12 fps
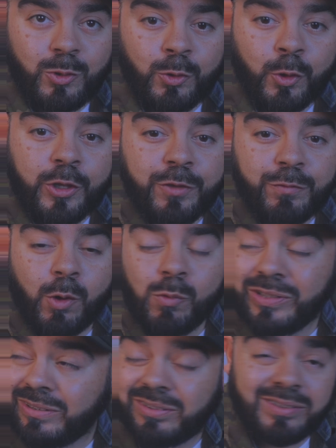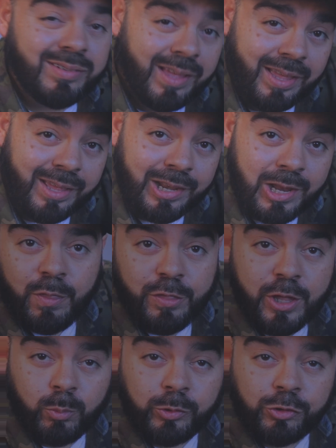You know, they've always said
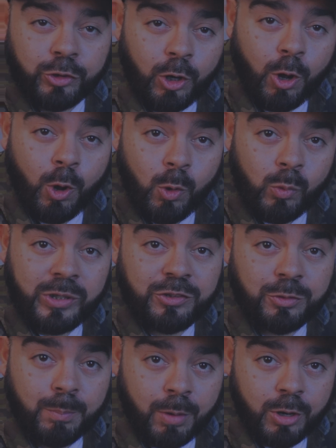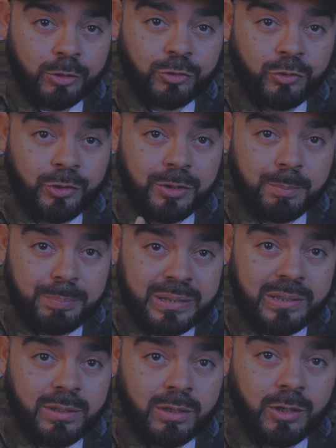that we should always march to the
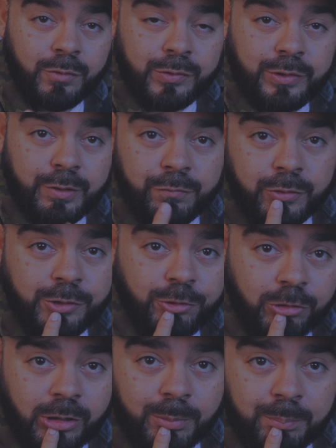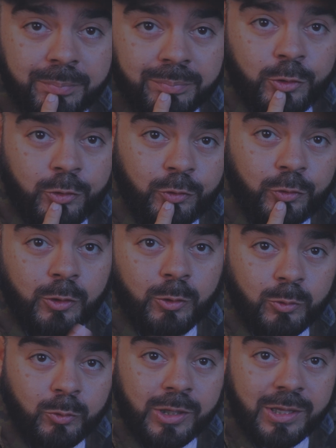beat of a different drum.
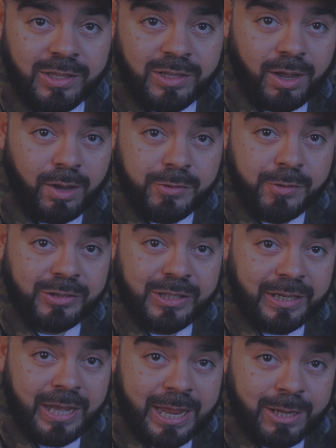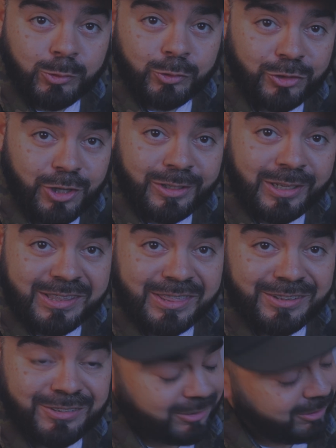So I've never taken an angle shot like
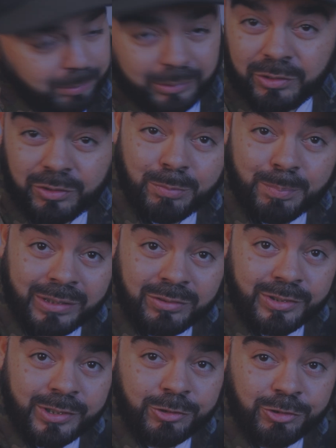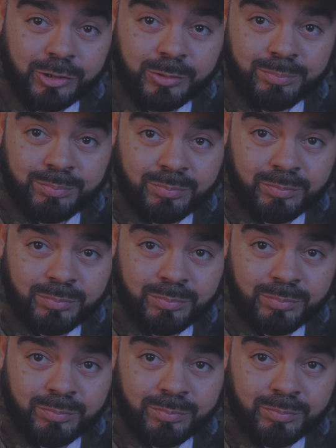this, but this is my snare drum.